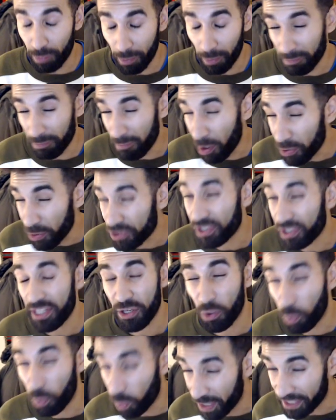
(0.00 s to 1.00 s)
but
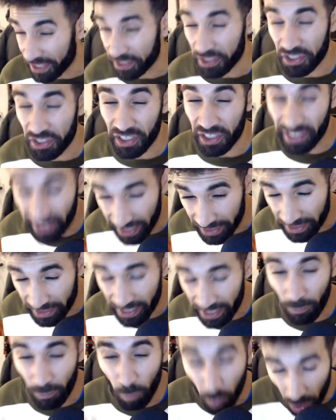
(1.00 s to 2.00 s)
mostly your willingness to get
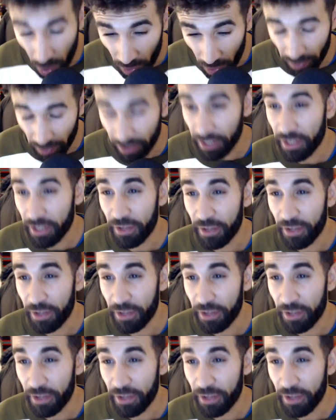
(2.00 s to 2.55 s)
there and work.